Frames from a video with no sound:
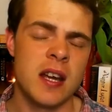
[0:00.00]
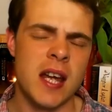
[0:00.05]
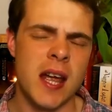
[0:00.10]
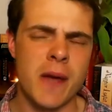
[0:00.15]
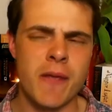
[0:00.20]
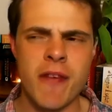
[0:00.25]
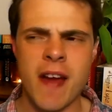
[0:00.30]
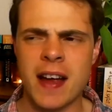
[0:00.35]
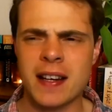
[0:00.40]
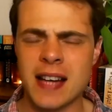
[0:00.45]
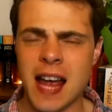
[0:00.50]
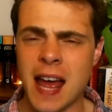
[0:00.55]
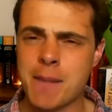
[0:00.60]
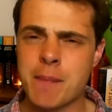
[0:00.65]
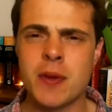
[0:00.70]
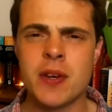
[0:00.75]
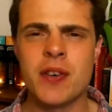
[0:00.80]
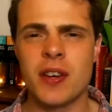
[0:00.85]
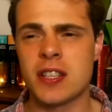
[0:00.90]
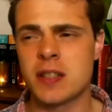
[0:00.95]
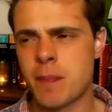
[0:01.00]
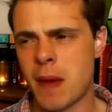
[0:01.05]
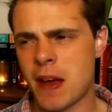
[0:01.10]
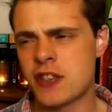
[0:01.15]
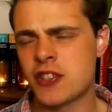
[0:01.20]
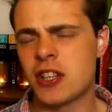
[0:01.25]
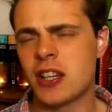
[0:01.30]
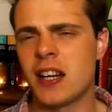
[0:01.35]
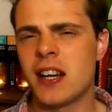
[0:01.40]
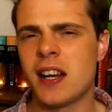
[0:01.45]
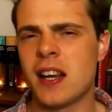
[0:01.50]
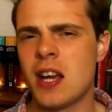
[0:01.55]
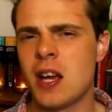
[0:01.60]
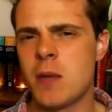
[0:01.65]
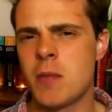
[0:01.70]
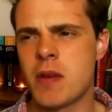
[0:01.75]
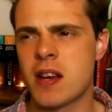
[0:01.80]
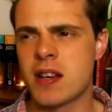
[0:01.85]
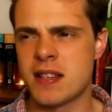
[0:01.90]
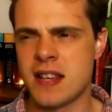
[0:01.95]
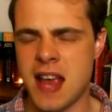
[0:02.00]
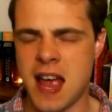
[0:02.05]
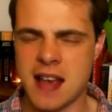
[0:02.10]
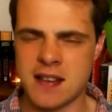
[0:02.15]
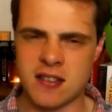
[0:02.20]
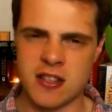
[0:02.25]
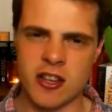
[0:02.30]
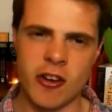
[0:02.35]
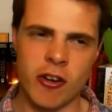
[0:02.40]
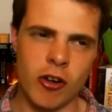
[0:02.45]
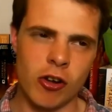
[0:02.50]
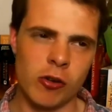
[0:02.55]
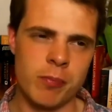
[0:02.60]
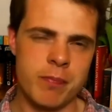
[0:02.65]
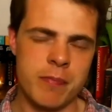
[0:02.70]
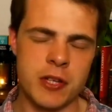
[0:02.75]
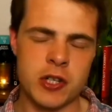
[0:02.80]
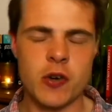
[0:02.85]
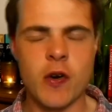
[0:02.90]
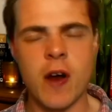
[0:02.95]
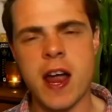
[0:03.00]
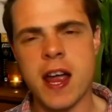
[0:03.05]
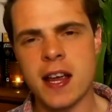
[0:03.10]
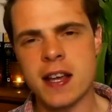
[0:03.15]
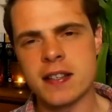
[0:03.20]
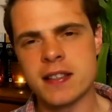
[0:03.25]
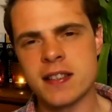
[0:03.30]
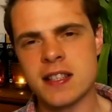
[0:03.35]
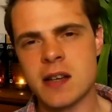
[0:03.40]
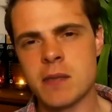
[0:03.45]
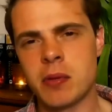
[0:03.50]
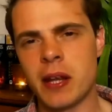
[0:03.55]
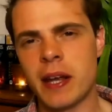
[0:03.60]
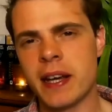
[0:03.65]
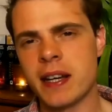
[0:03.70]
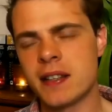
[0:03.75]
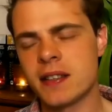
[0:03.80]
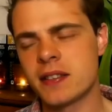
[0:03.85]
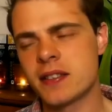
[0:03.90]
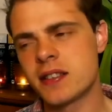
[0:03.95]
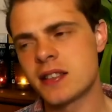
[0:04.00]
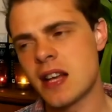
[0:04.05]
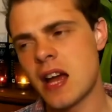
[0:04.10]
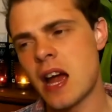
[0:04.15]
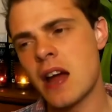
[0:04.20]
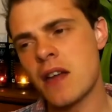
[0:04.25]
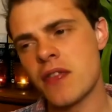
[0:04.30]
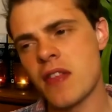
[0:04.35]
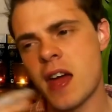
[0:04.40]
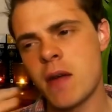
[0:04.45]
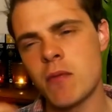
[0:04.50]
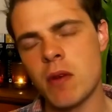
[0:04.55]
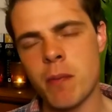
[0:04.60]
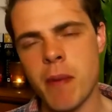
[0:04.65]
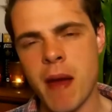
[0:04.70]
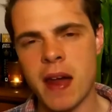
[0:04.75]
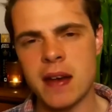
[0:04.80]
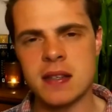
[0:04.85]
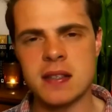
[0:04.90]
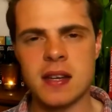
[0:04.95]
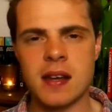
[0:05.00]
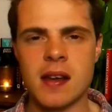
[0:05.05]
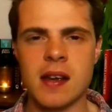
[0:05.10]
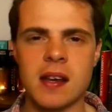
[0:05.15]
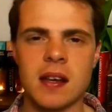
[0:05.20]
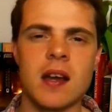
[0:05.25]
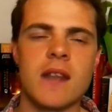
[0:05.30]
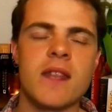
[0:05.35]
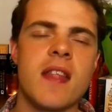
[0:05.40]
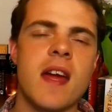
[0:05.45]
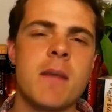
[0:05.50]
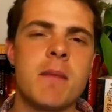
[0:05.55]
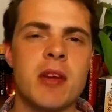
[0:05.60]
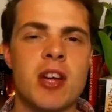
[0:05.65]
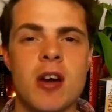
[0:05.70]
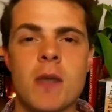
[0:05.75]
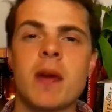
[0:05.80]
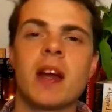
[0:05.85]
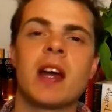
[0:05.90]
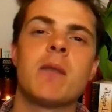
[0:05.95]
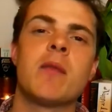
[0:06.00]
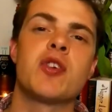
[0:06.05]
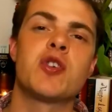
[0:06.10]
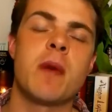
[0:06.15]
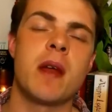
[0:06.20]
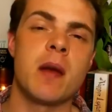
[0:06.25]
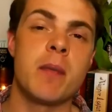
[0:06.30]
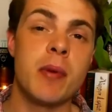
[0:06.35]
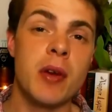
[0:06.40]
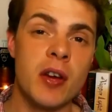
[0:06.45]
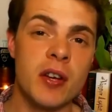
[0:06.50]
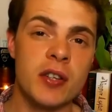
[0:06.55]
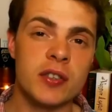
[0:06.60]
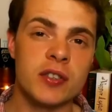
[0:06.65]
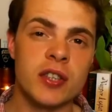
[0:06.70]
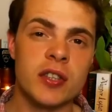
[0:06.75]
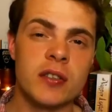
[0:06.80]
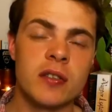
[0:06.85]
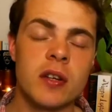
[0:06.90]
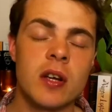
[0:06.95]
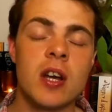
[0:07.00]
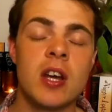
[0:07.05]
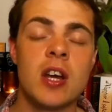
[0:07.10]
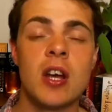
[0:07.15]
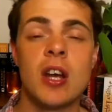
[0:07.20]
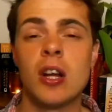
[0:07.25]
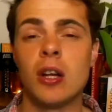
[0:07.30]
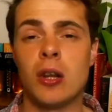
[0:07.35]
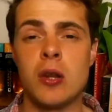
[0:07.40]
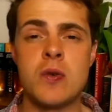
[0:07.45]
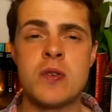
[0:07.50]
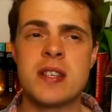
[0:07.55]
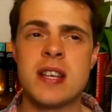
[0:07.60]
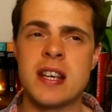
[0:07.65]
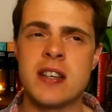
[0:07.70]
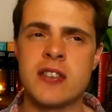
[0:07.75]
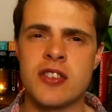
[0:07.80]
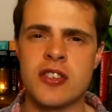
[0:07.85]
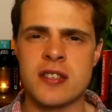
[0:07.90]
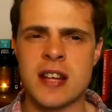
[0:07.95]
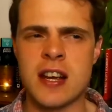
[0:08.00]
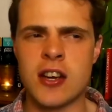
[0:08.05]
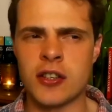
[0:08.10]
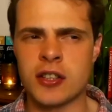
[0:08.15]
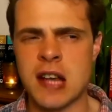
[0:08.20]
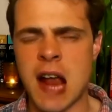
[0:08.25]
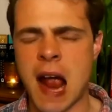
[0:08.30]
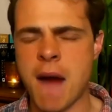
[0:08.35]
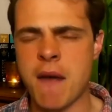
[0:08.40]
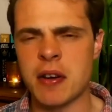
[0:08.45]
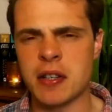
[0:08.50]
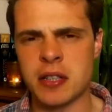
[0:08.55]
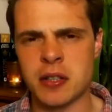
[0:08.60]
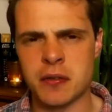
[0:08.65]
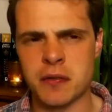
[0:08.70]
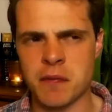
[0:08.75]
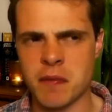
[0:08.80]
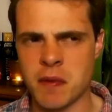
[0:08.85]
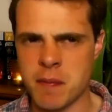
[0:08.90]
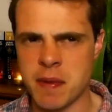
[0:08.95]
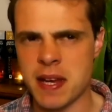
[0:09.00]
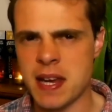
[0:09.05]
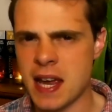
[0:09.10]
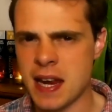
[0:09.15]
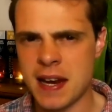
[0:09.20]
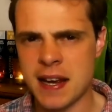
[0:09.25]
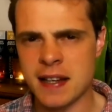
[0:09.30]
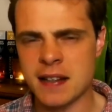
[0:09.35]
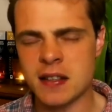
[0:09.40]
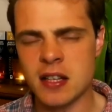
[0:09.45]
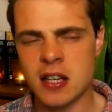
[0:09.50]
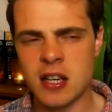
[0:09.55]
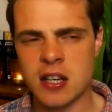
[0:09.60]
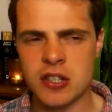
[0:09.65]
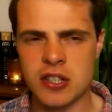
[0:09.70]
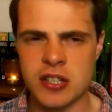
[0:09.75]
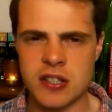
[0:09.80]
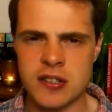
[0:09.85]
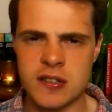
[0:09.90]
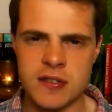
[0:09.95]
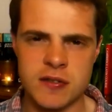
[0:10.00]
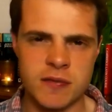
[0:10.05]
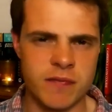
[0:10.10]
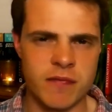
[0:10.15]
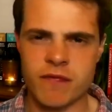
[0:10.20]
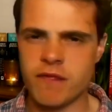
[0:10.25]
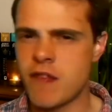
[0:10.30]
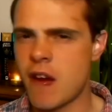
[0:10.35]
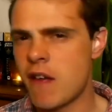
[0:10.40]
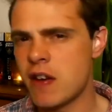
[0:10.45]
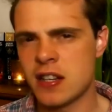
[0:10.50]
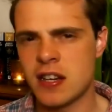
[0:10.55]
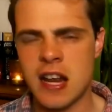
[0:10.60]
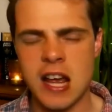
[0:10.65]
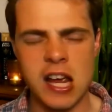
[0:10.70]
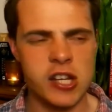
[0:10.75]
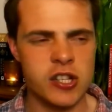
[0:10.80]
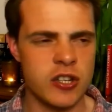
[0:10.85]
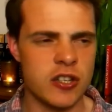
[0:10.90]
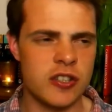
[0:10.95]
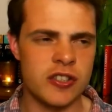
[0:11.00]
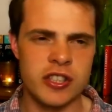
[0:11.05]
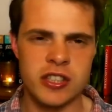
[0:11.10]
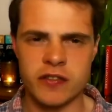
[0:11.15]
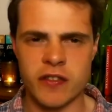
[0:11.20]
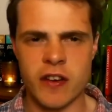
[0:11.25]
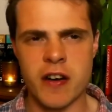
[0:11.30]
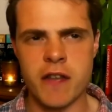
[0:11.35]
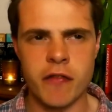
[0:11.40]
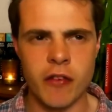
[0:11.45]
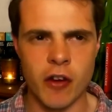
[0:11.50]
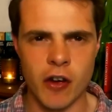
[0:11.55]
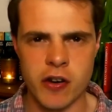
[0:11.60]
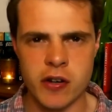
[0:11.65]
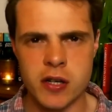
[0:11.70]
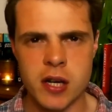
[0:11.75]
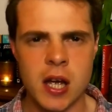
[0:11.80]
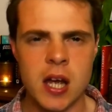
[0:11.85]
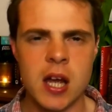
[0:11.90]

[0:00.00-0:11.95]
In fact, Edmund especially, because he has the whole betraying his siblings and then repenting and then becoming a much better person. Lucy is just a good character from the beginning. She's very tenacious, she's very fun.